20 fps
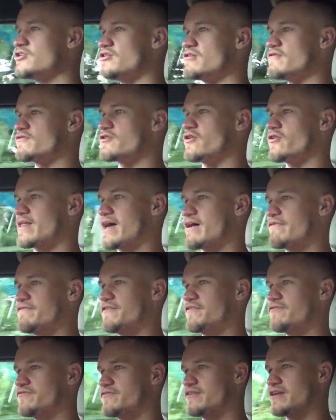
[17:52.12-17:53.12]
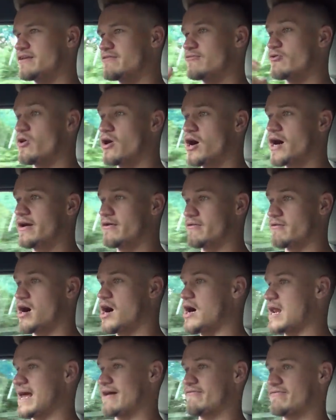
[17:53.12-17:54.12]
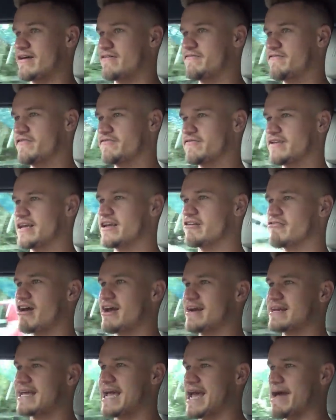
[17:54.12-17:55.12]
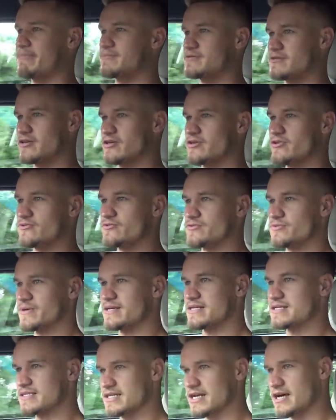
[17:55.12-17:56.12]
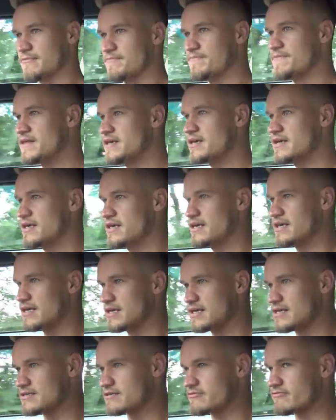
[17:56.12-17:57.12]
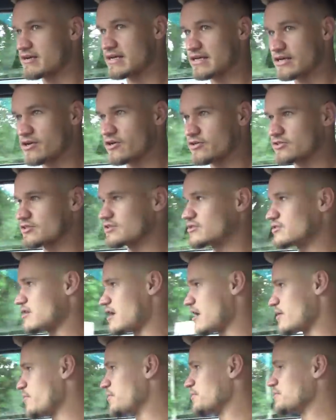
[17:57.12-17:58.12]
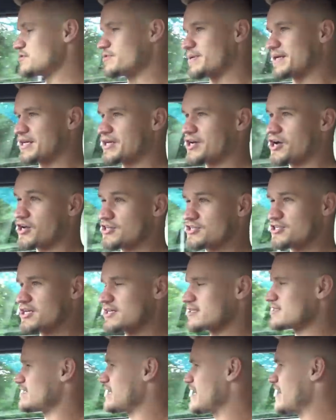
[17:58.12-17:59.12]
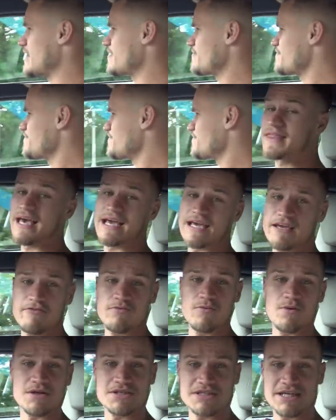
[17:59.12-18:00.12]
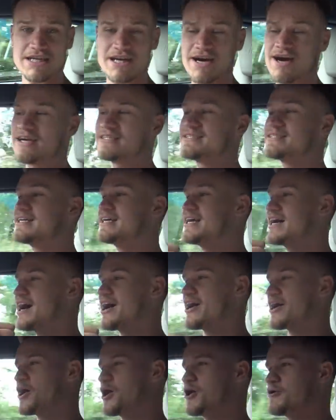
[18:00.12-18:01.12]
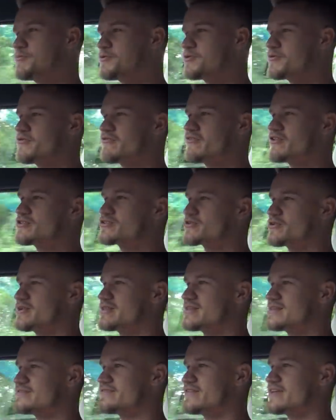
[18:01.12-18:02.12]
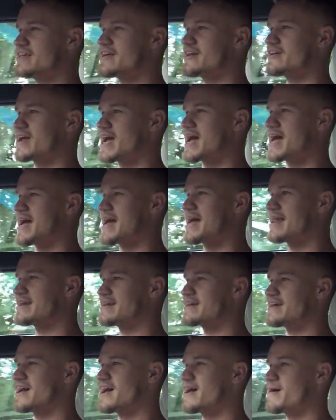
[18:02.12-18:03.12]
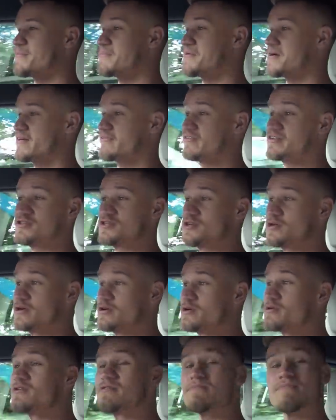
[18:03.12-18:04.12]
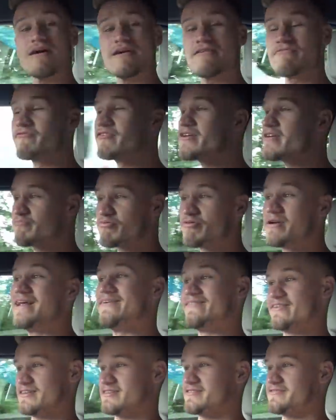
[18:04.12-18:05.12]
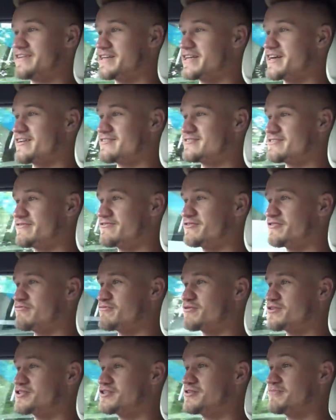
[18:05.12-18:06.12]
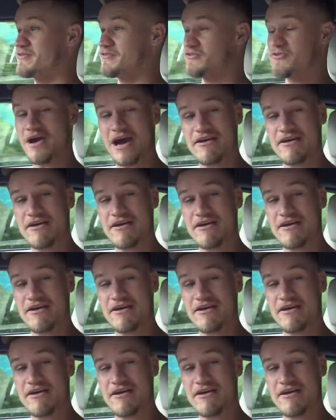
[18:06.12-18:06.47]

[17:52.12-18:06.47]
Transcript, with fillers: you've got that 15, or I'll, I'll, have that 15 grand gap to lose, which um, isn't really costs that I want to incur just yet thank you for watching guys I hope you have enjoyed this video and um, have enjoyed all of my vi previous videos if you've watched them if you